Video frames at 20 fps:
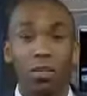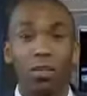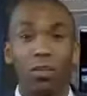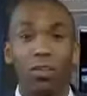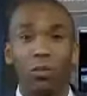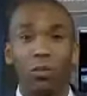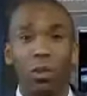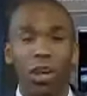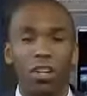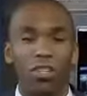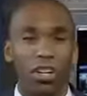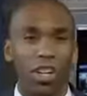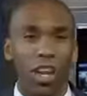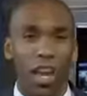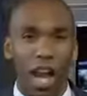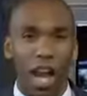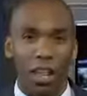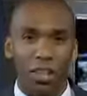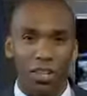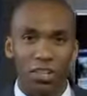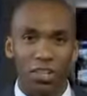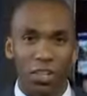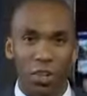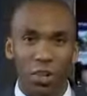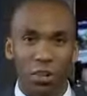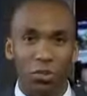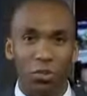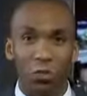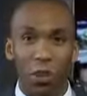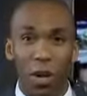You can watch the Alex
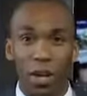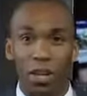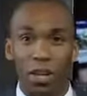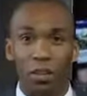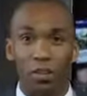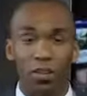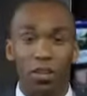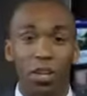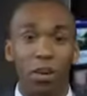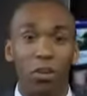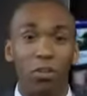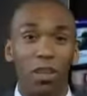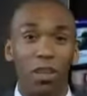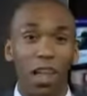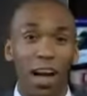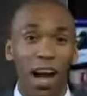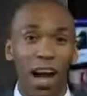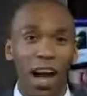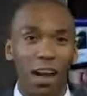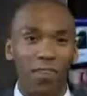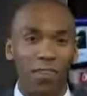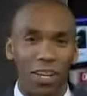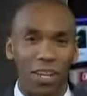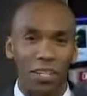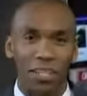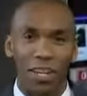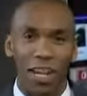Jones Radio Show live as it